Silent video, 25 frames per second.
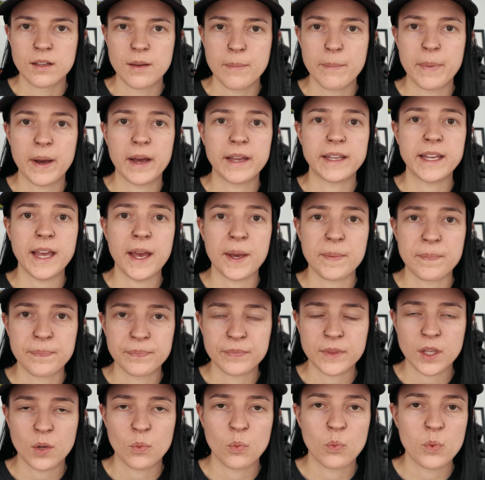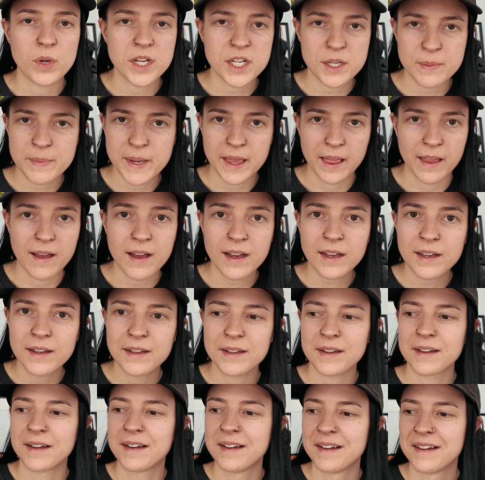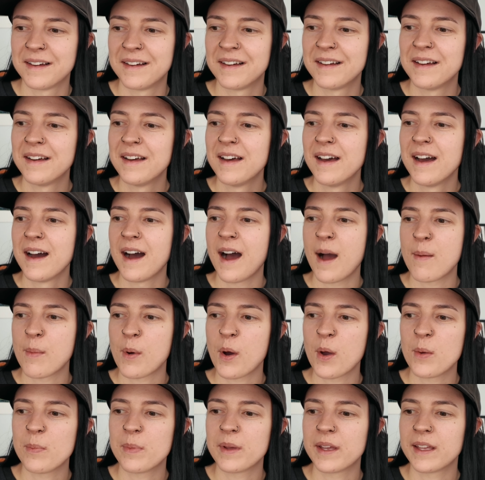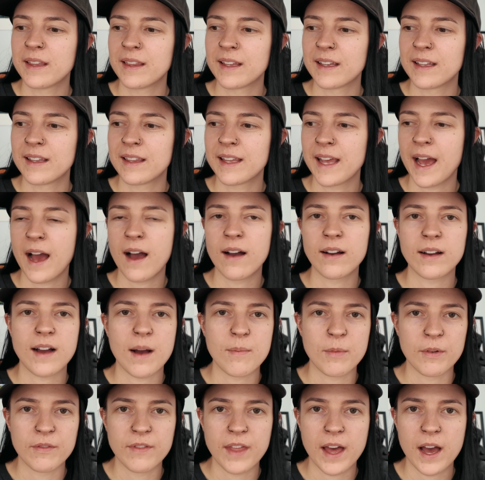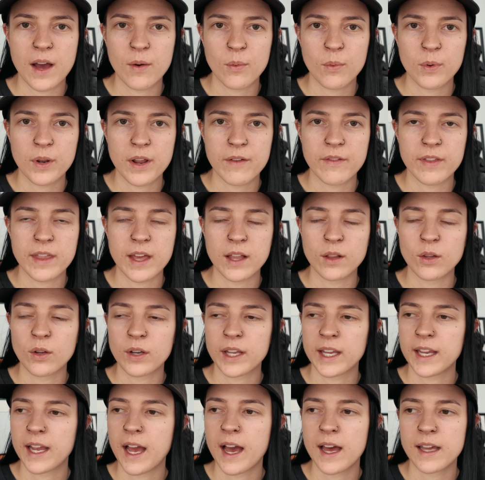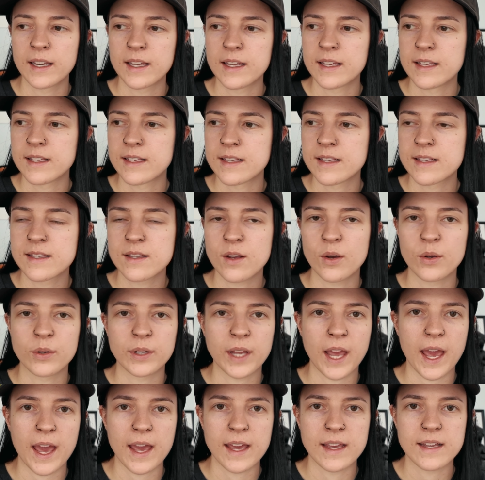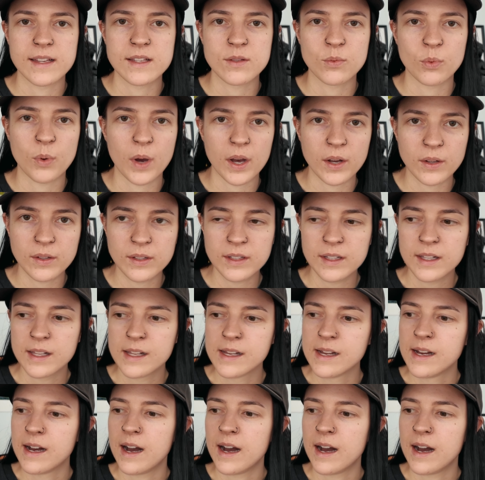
But yeah, wish me luck. I'm hoping that the outcome of that, whatever they're looking at, is okay as well.